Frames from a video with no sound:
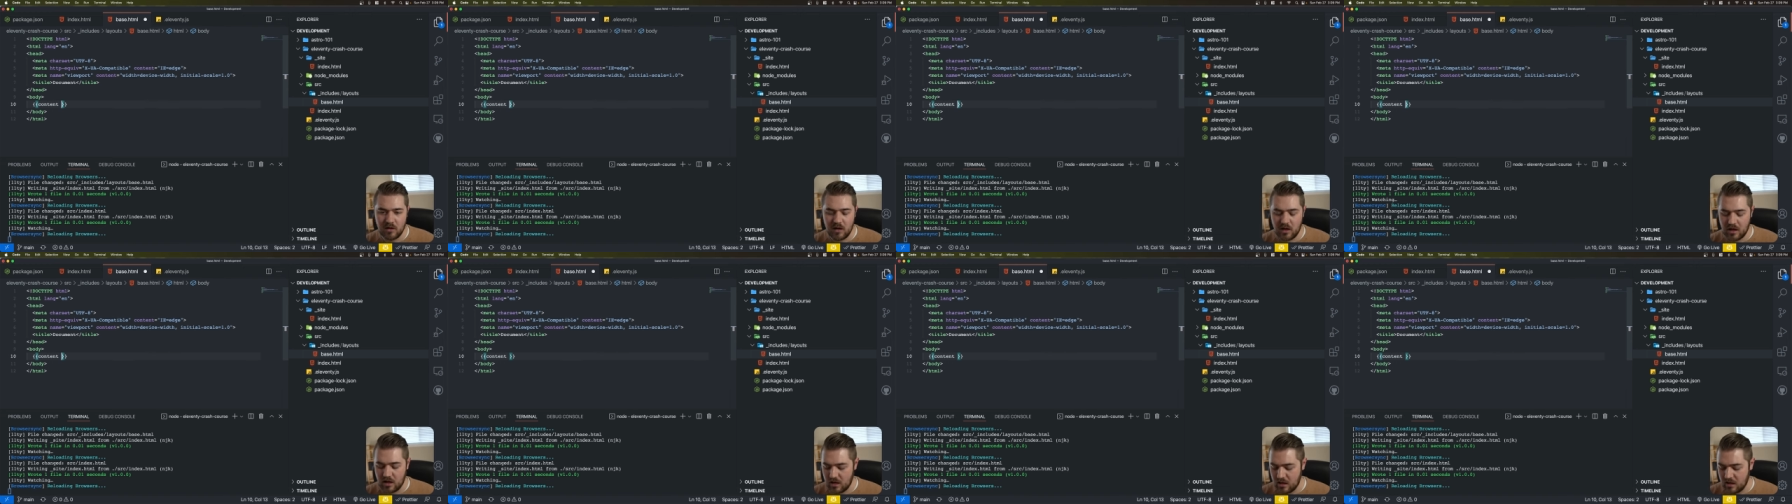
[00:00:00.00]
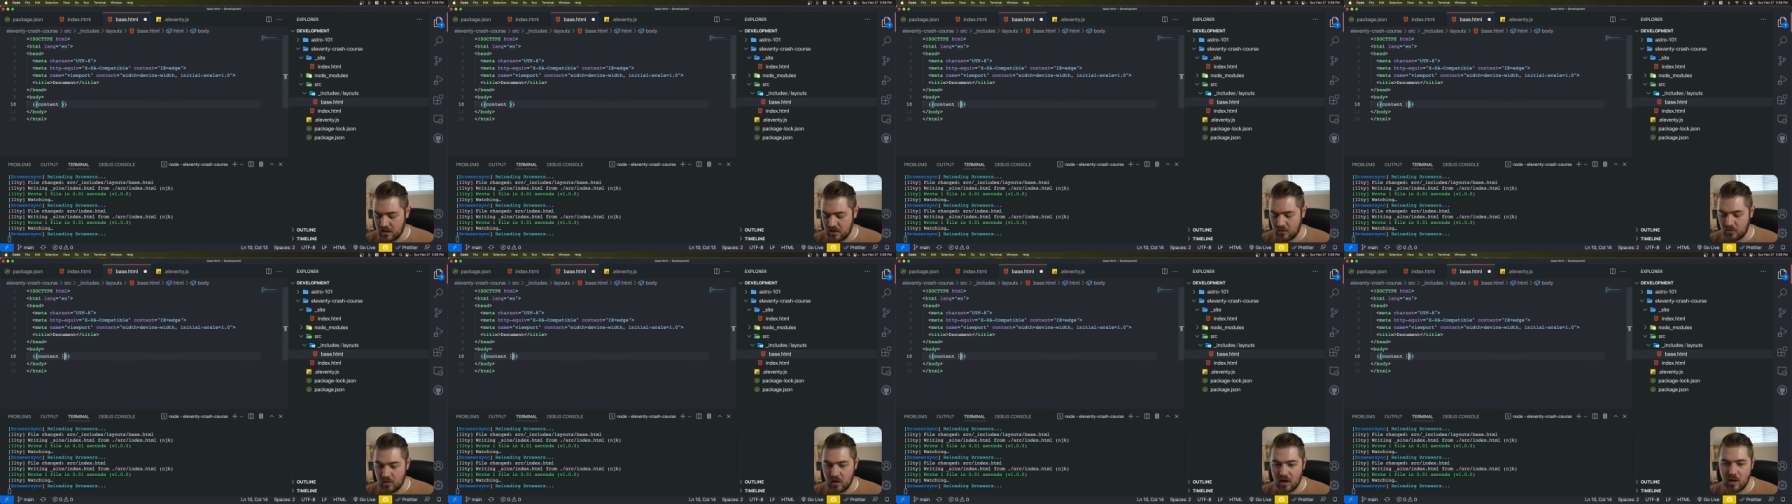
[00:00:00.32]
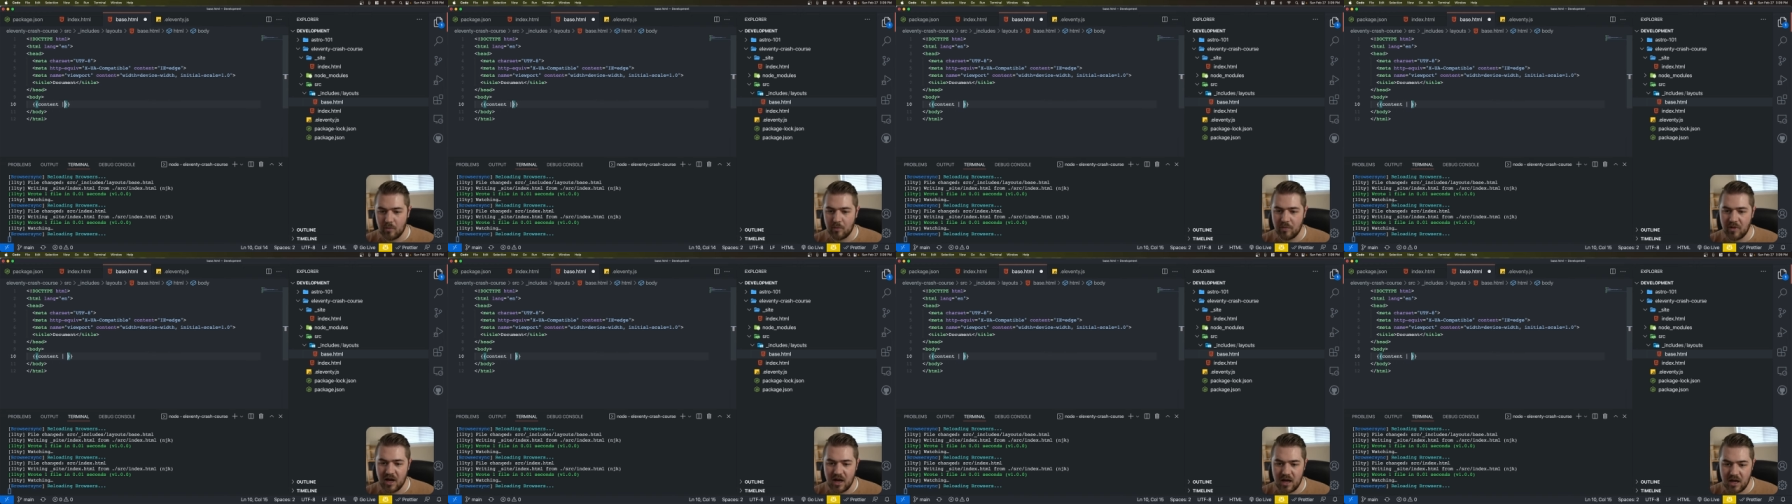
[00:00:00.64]
and then
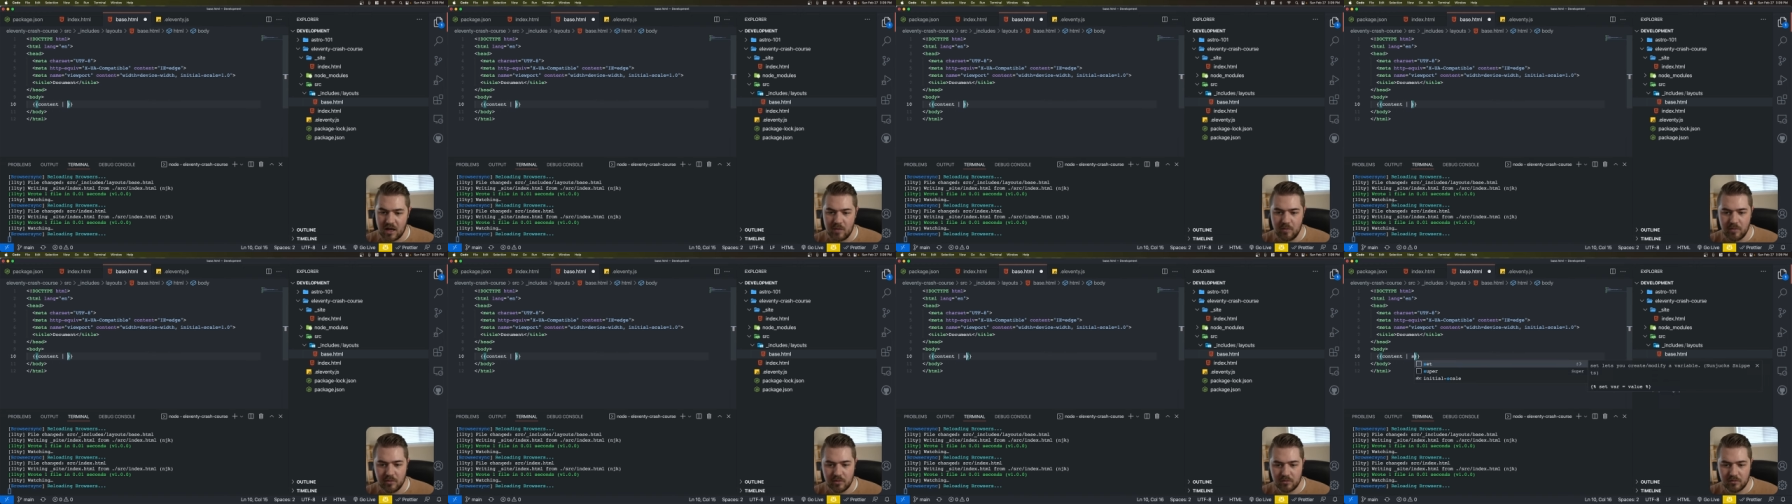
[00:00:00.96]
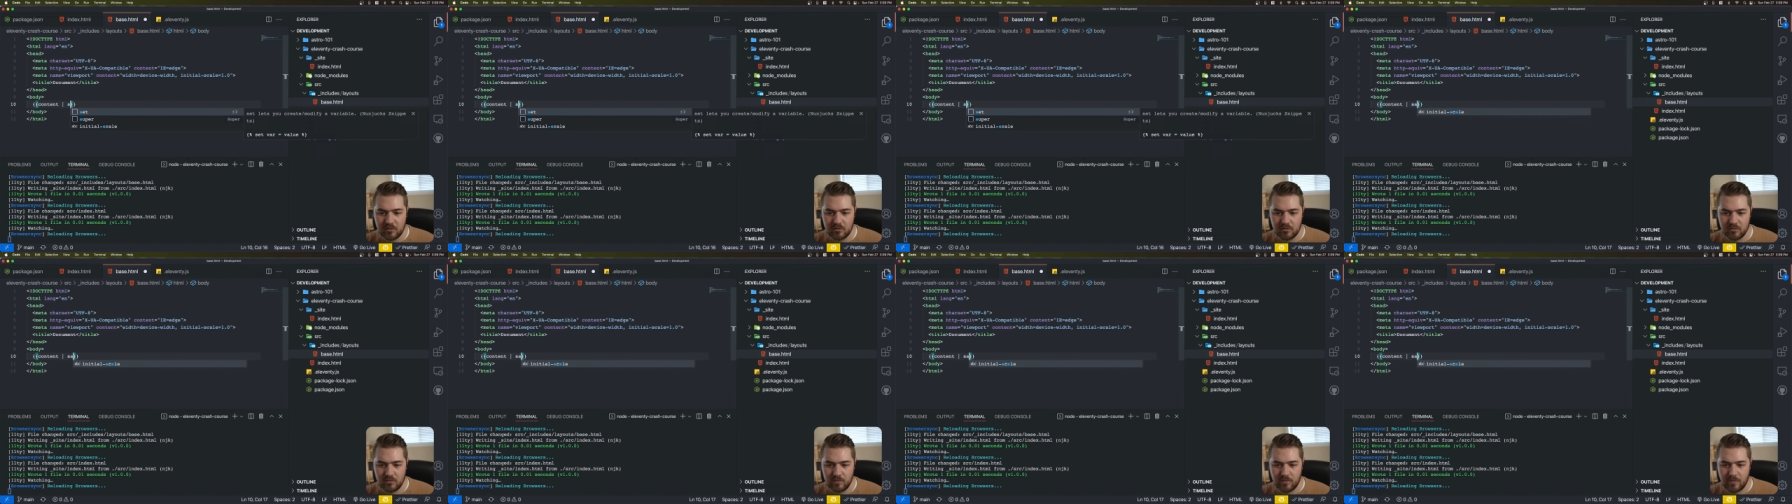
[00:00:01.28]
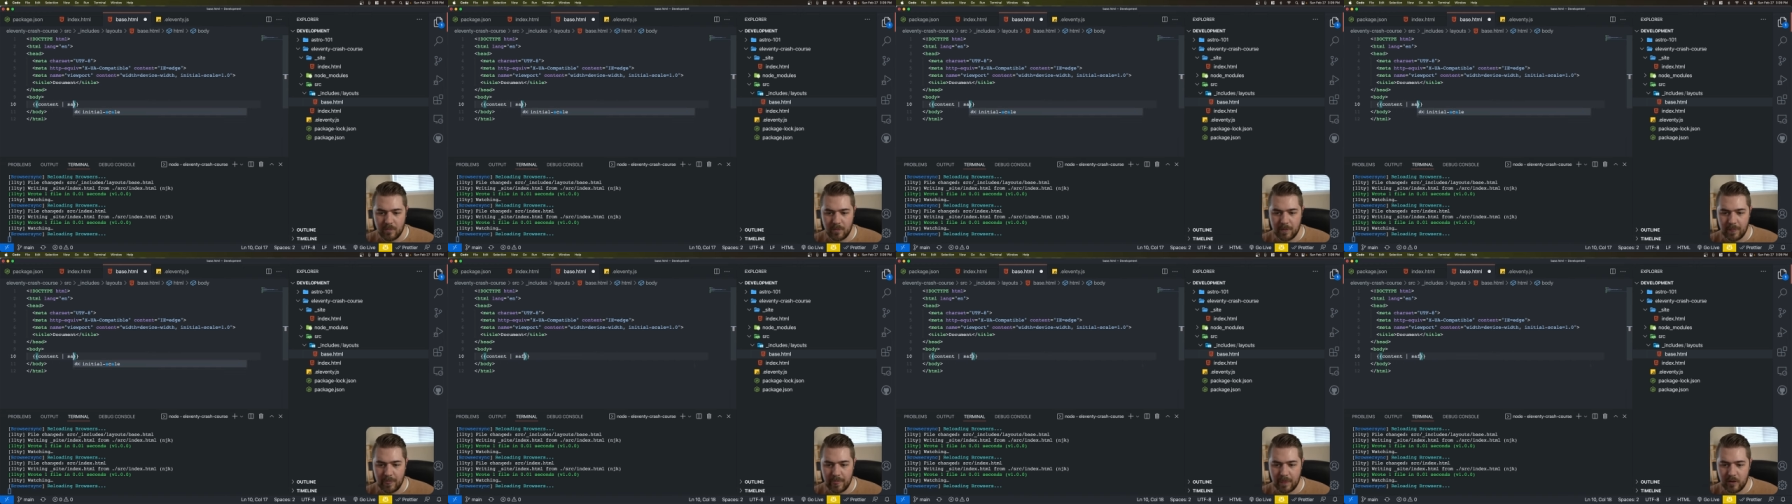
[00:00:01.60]
a pipe.
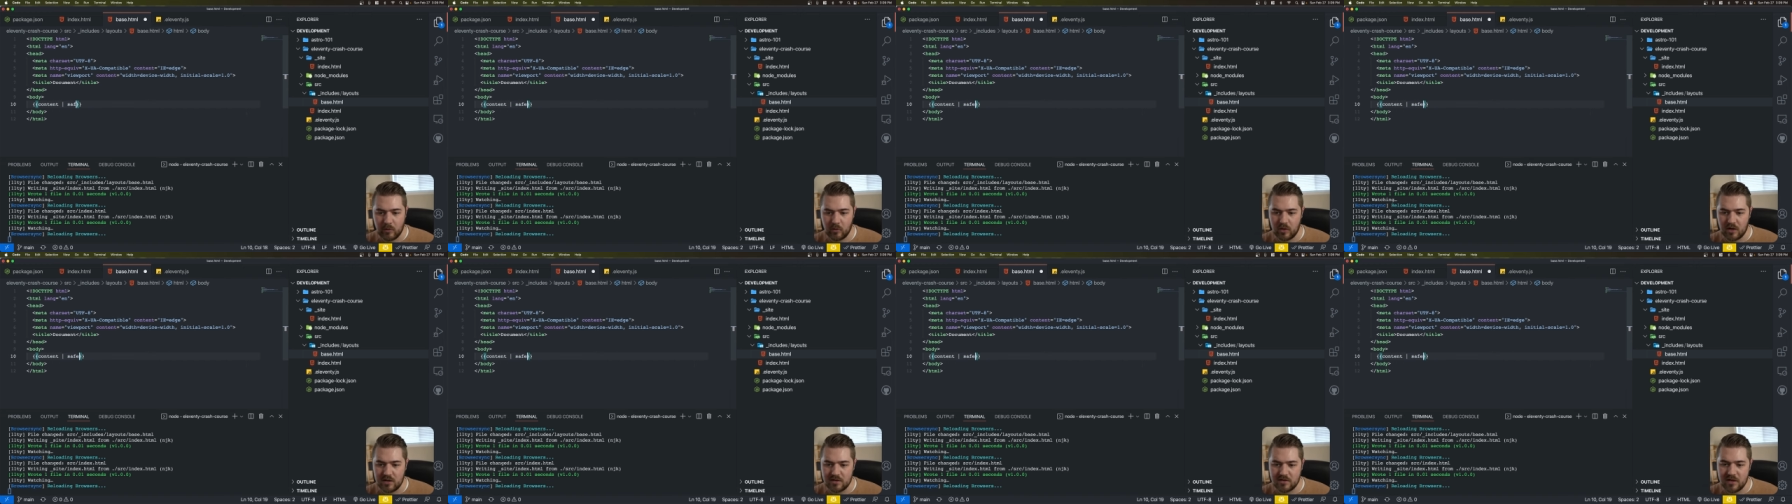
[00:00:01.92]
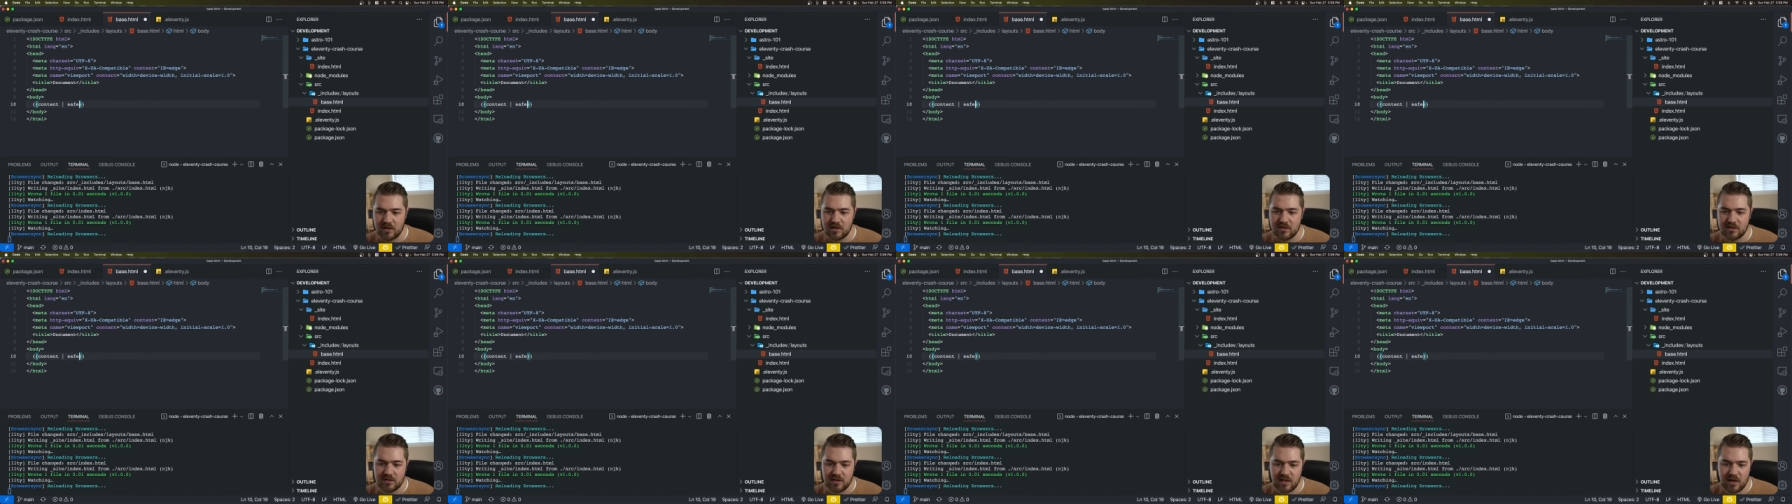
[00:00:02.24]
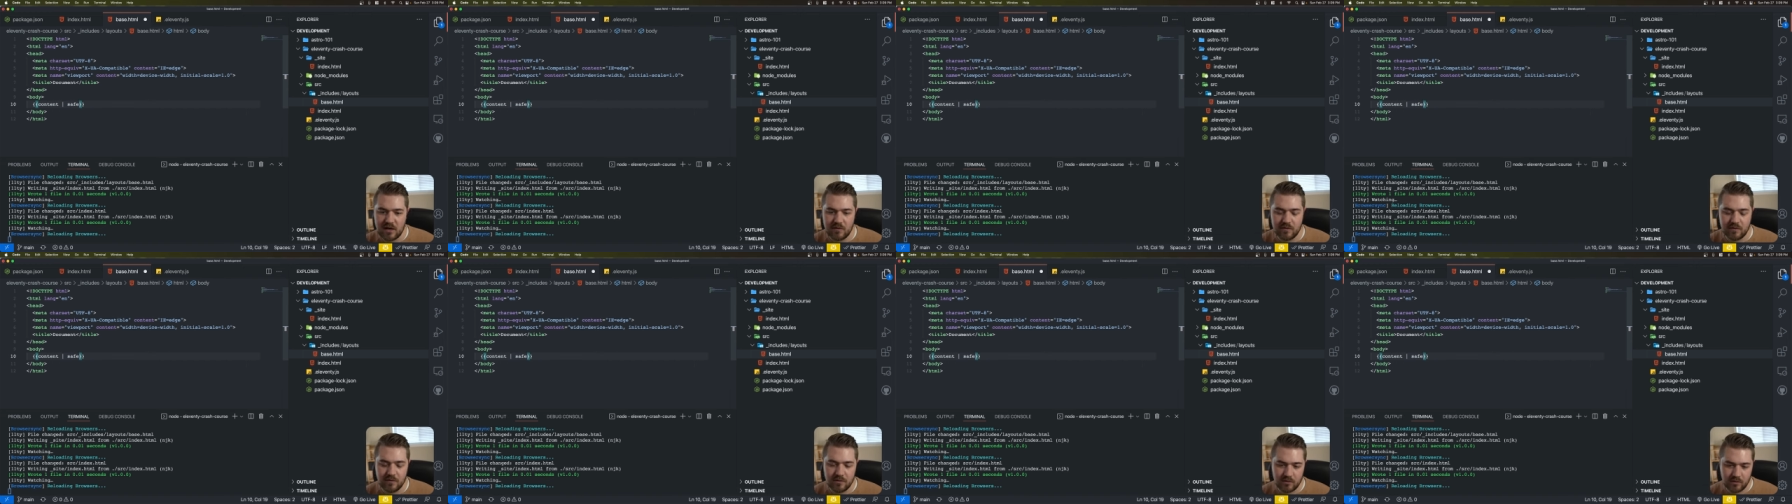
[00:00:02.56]
And we're going to say
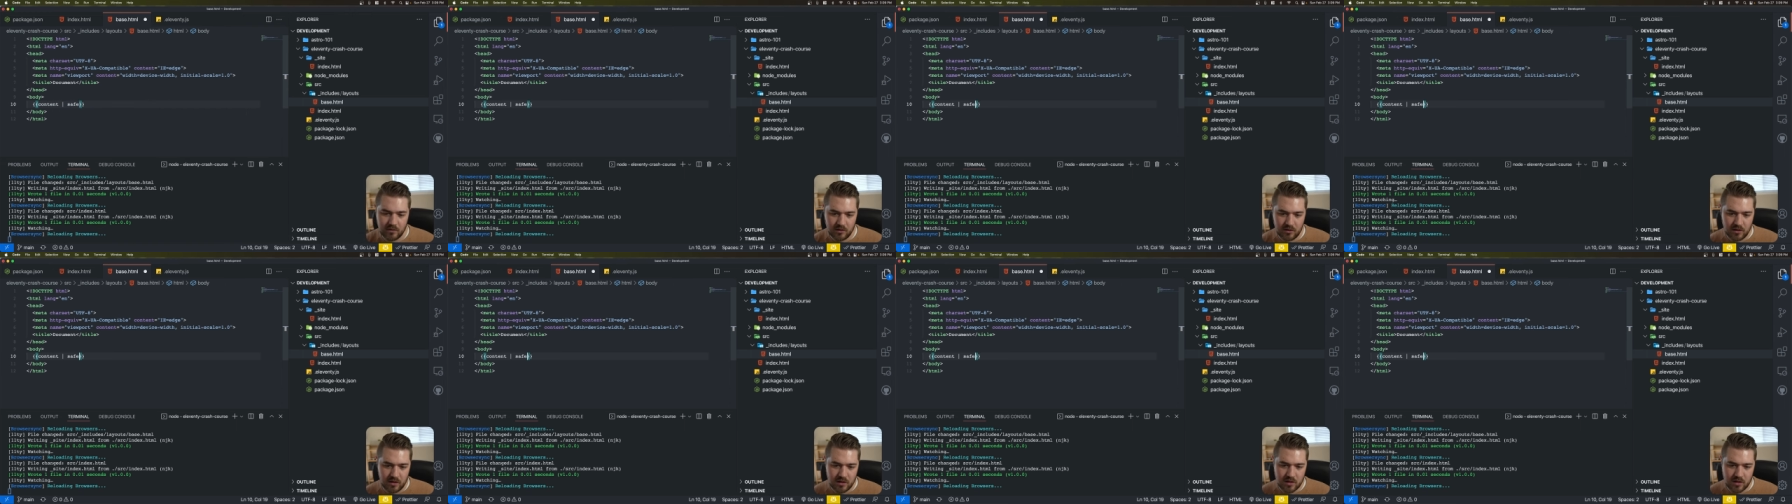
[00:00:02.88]
safe.